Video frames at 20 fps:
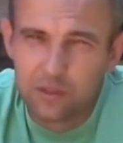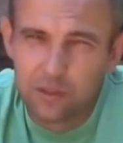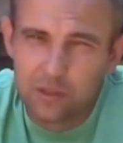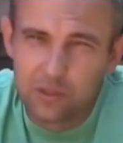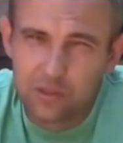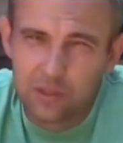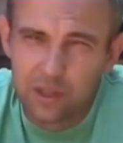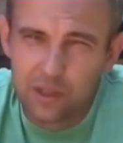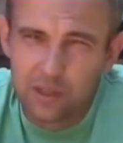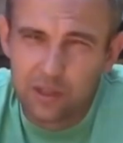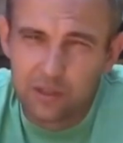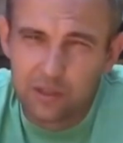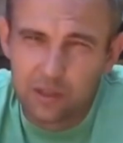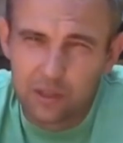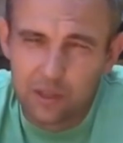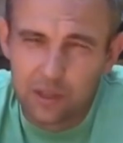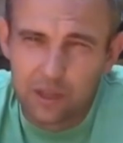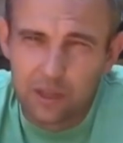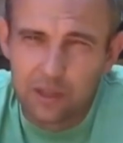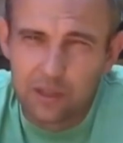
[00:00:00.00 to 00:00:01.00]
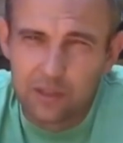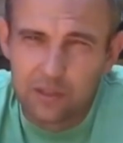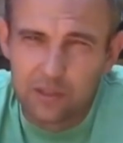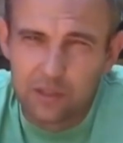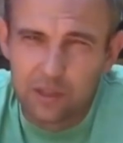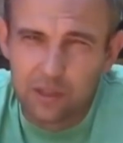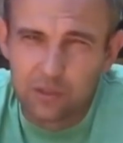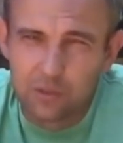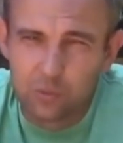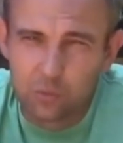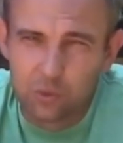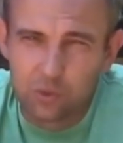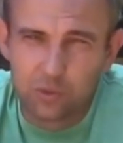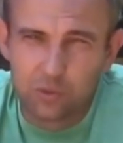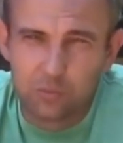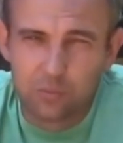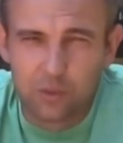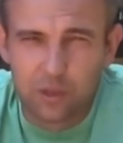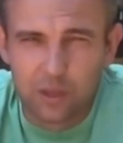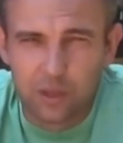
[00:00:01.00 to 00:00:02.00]
check it, and insulate the walls
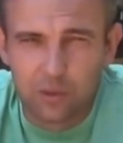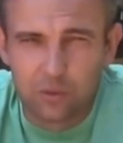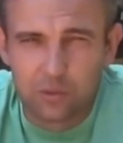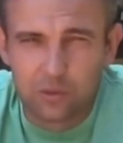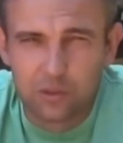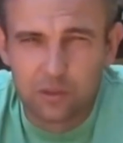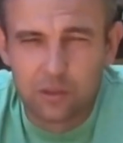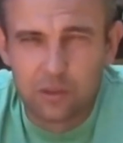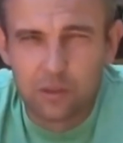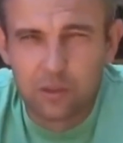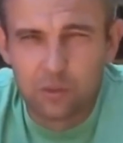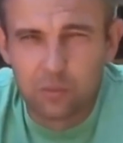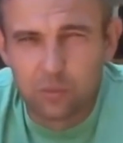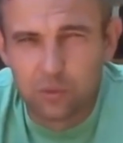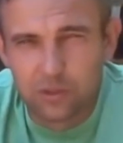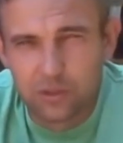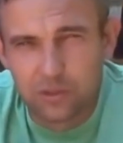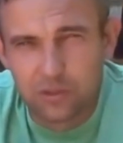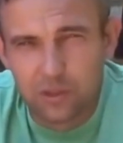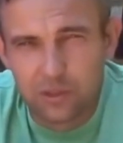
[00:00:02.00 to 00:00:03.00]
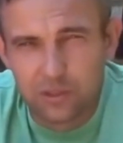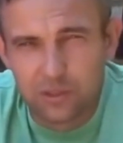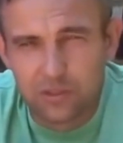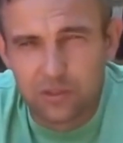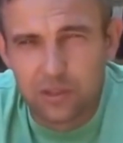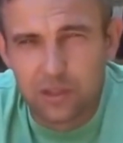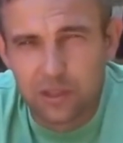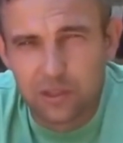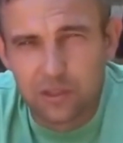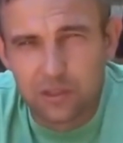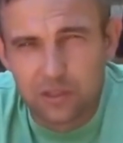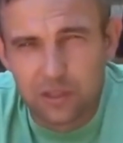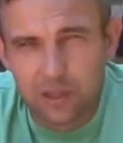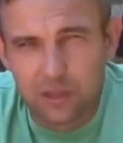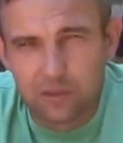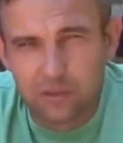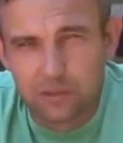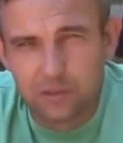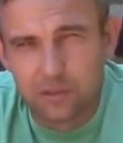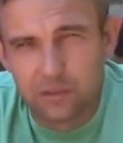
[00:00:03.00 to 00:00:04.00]
of my house which is not insulated
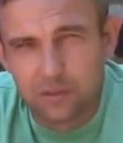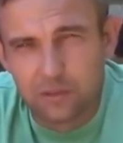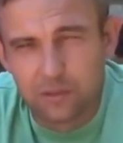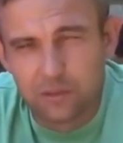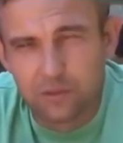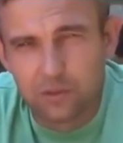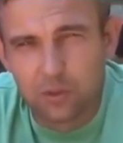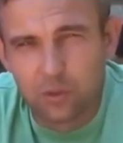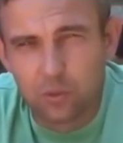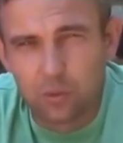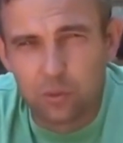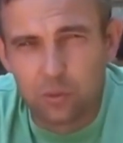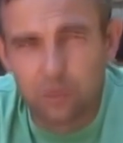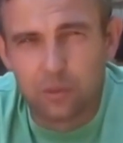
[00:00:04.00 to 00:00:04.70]
yet. So,